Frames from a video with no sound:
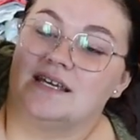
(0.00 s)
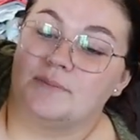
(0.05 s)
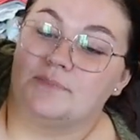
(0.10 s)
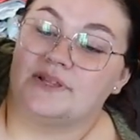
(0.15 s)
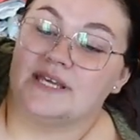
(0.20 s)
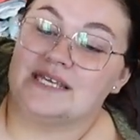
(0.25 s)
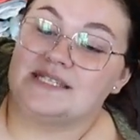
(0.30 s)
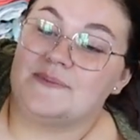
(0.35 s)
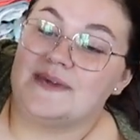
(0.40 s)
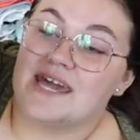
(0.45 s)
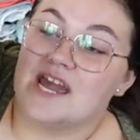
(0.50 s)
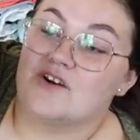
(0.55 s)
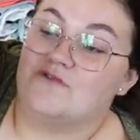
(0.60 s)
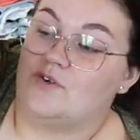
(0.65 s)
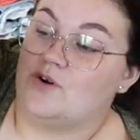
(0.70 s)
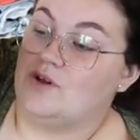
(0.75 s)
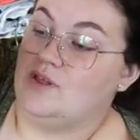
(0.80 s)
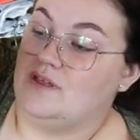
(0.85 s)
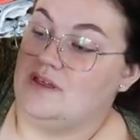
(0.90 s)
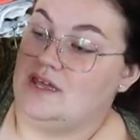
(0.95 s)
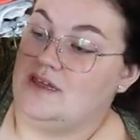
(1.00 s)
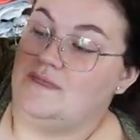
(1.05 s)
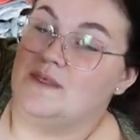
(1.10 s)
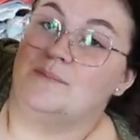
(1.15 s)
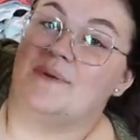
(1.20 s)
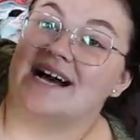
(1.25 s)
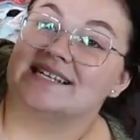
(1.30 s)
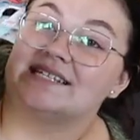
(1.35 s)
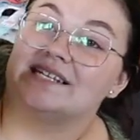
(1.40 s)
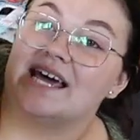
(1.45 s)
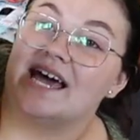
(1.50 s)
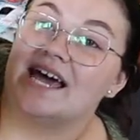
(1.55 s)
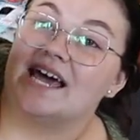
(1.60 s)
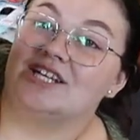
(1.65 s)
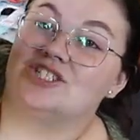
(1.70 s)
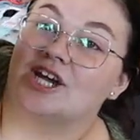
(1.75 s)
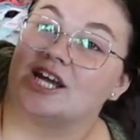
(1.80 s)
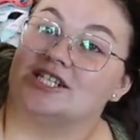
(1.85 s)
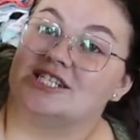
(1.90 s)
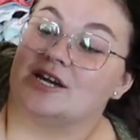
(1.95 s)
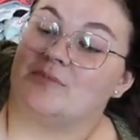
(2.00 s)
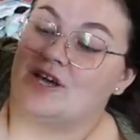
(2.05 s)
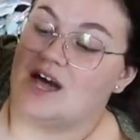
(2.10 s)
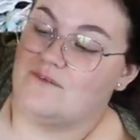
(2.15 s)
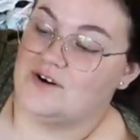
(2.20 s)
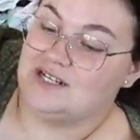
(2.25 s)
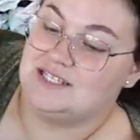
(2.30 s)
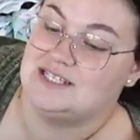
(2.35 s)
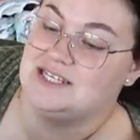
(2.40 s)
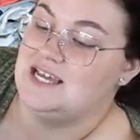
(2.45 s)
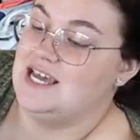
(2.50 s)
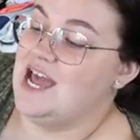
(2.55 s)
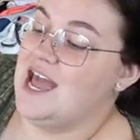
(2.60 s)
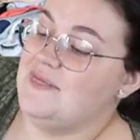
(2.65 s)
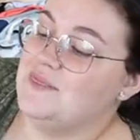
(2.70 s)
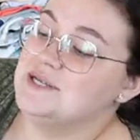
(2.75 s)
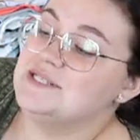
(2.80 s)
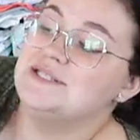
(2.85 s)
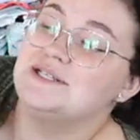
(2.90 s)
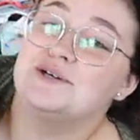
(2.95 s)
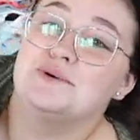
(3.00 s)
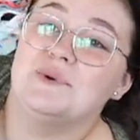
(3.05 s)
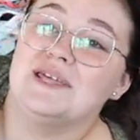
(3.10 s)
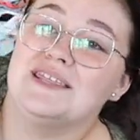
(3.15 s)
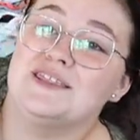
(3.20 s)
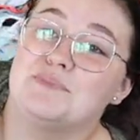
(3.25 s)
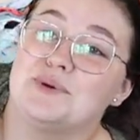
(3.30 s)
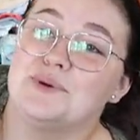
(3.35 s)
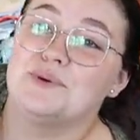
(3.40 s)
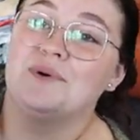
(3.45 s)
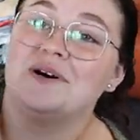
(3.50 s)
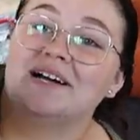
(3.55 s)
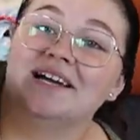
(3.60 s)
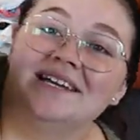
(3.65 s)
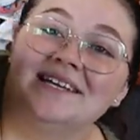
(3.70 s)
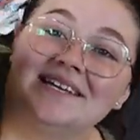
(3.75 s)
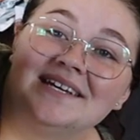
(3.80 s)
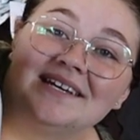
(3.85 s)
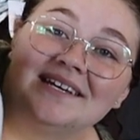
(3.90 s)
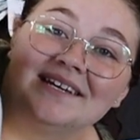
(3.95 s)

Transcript: Please be careful. The bassinet changing table covers. There's a little Winnie the Pooh one.